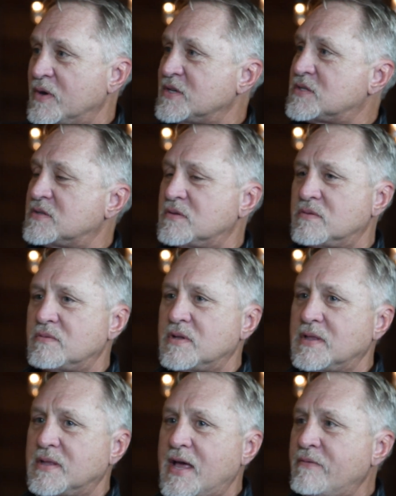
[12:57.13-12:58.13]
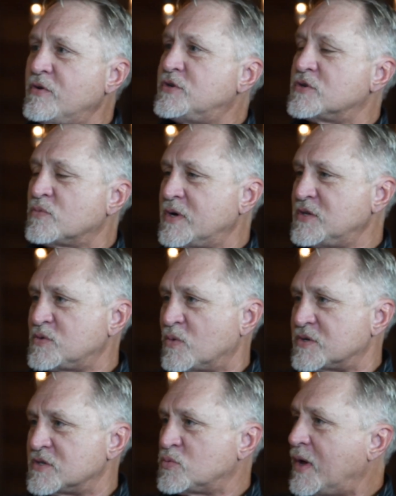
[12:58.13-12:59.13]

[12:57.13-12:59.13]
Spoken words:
is leverage your resources.